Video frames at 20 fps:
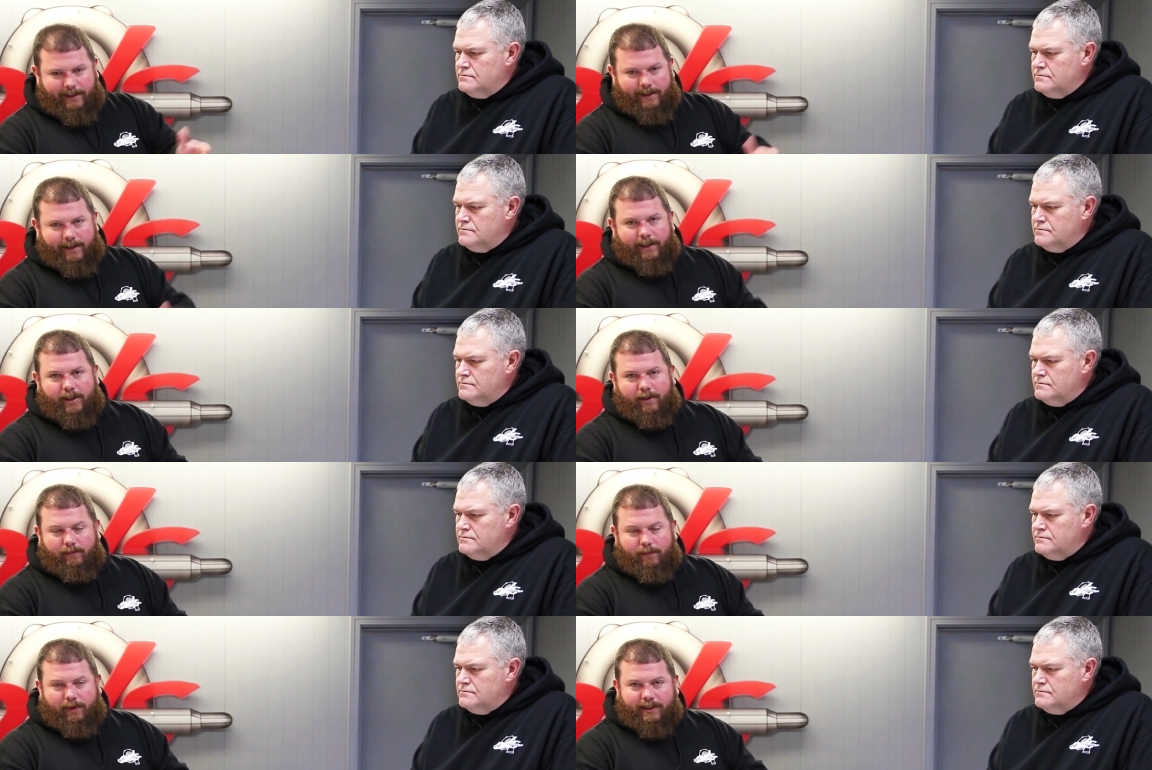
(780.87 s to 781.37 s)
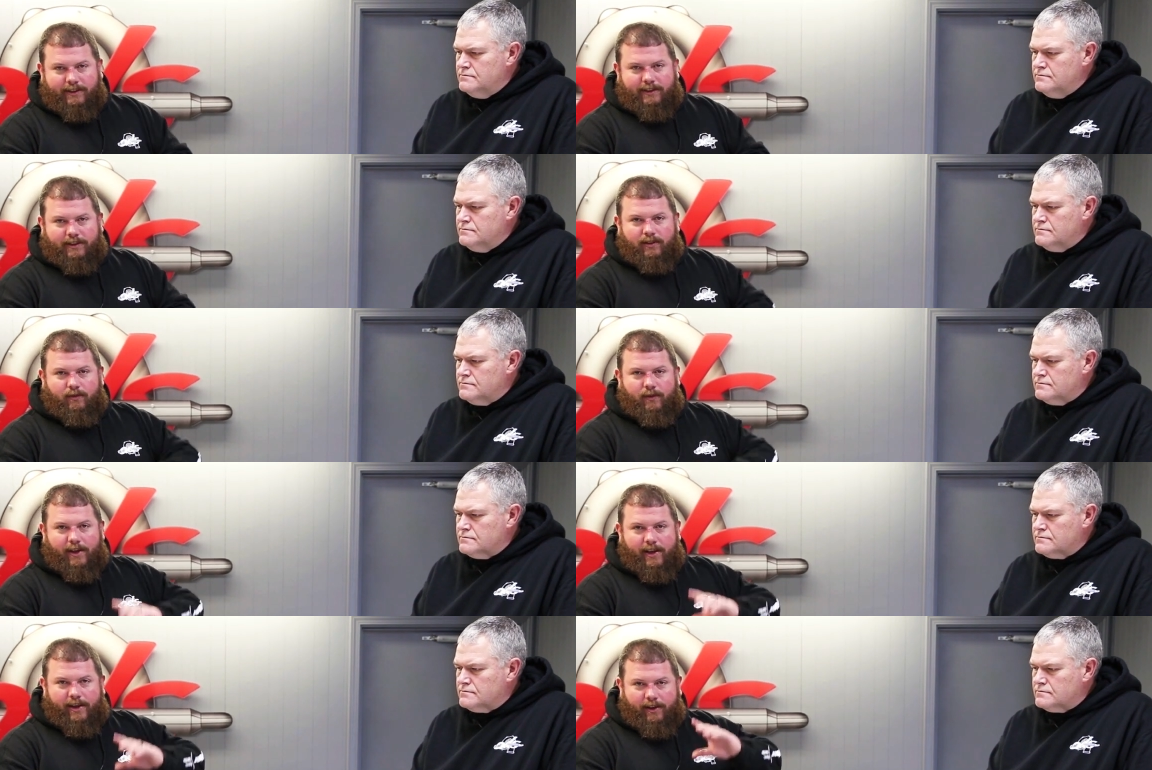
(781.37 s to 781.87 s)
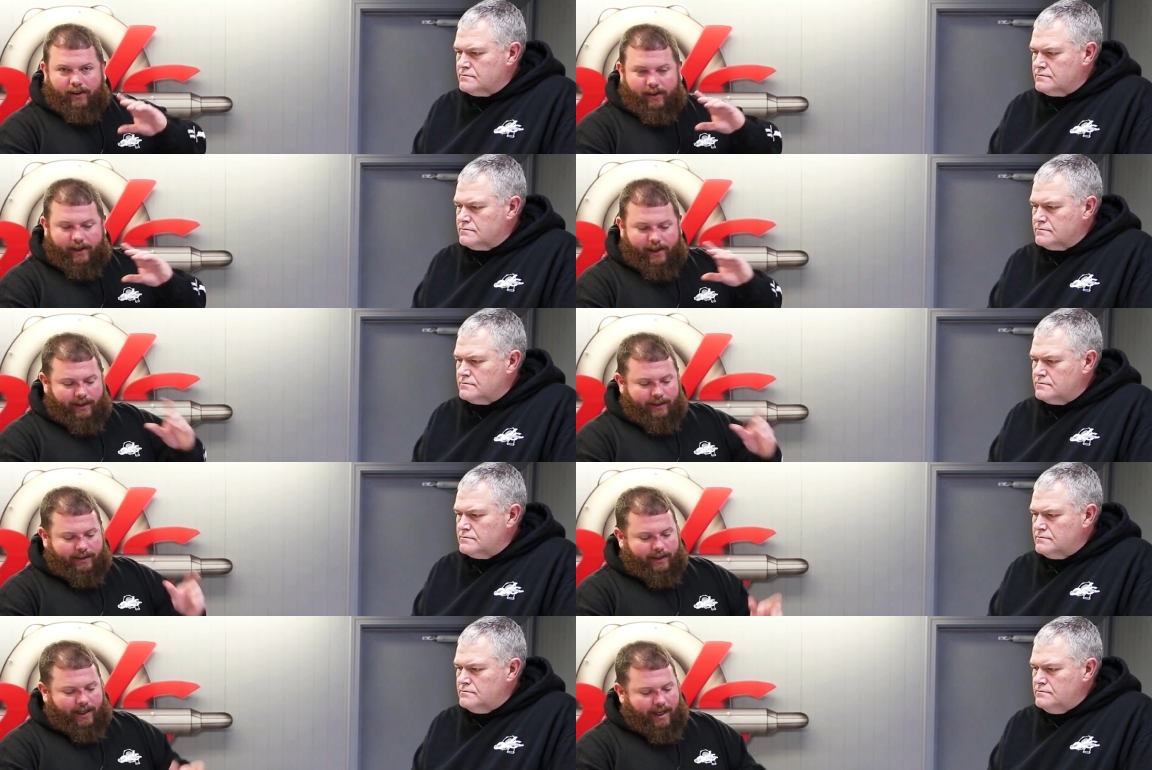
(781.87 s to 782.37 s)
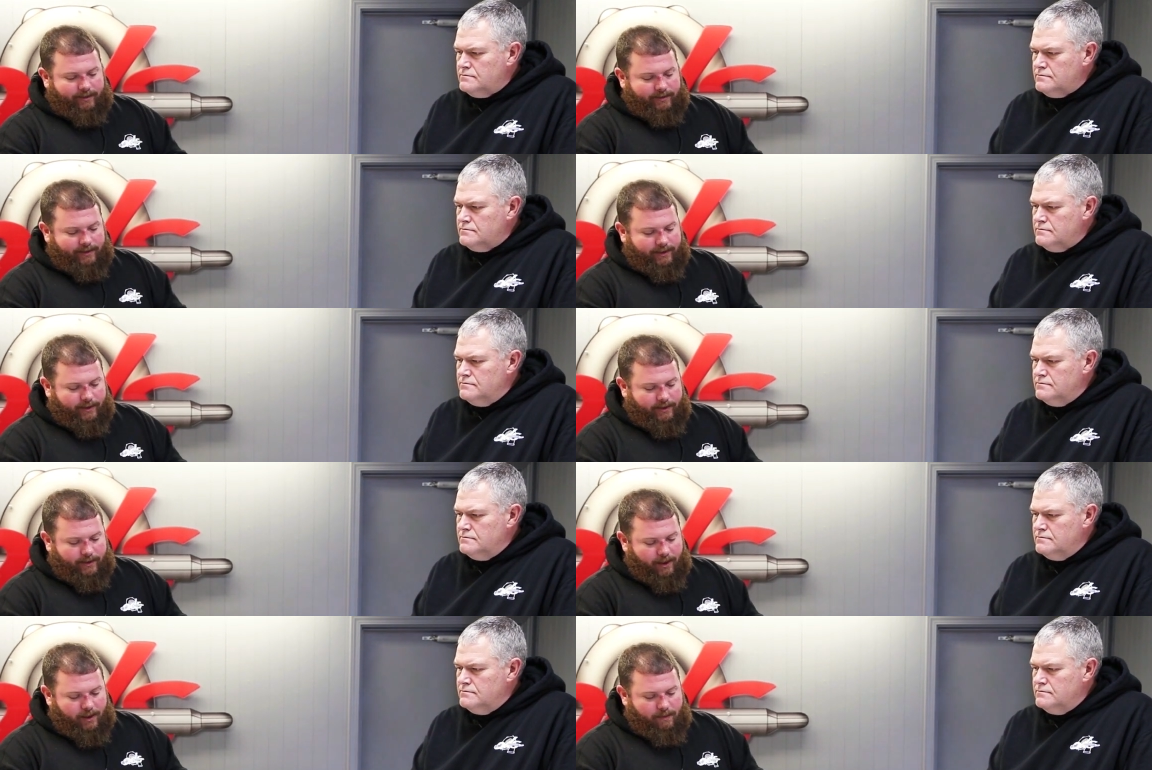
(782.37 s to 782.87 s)
Speaker 1: to the compressor wheel and drives
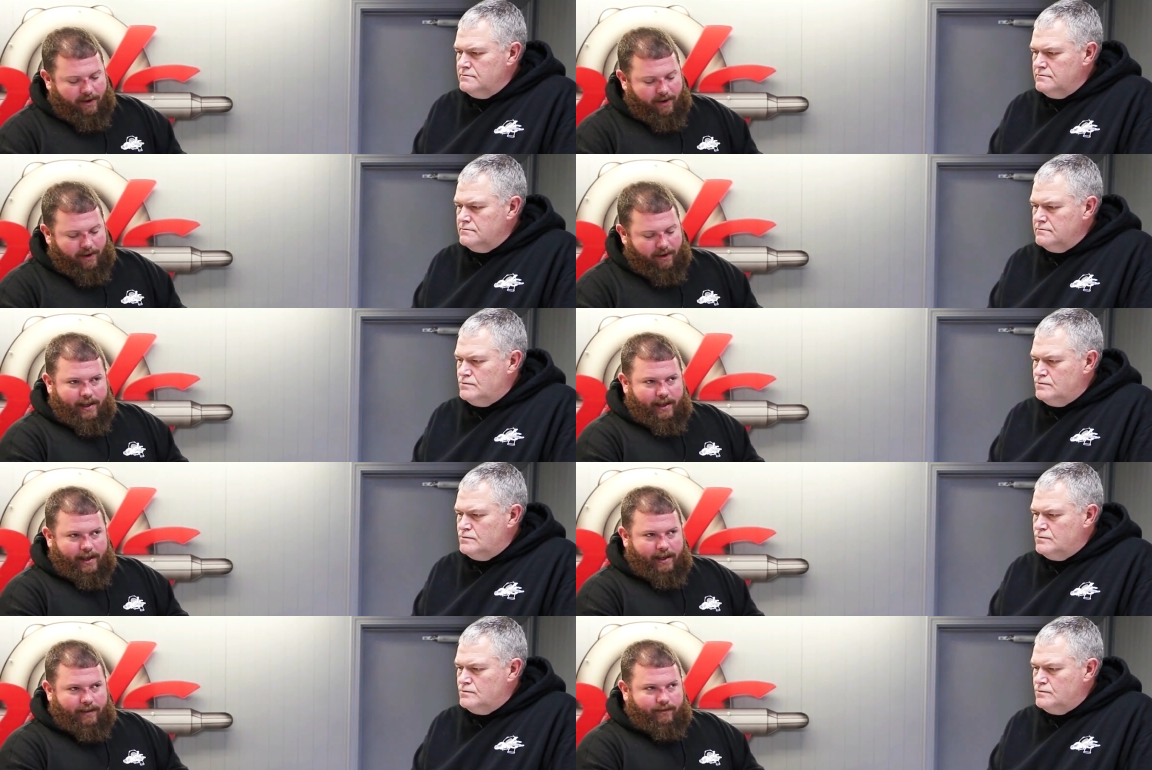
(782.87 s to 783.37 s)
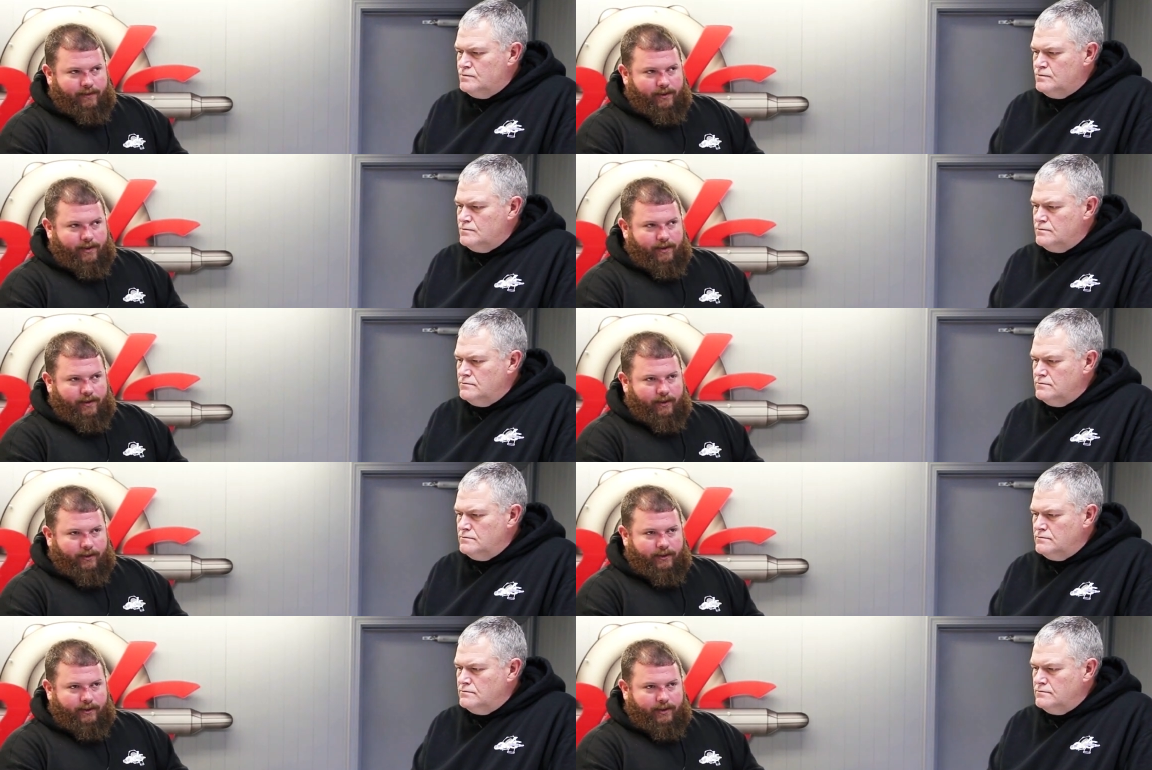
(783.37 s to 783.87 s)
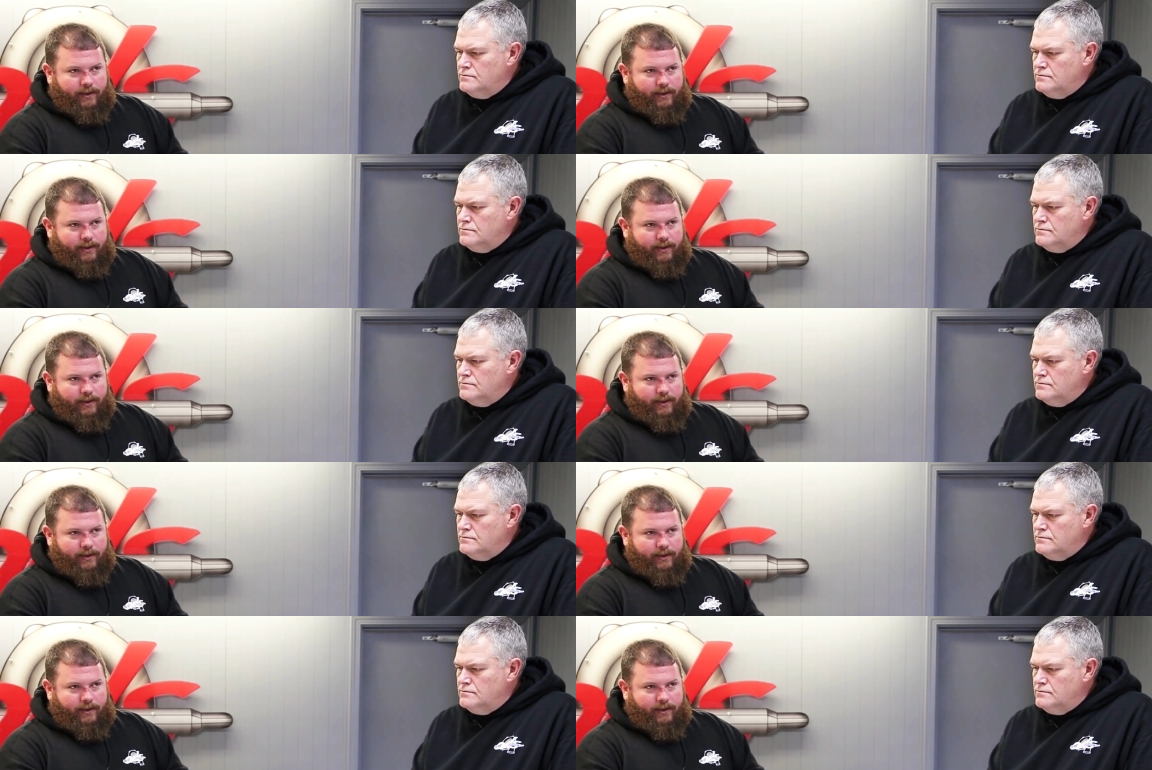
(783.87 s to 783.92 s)
the turbo. If there,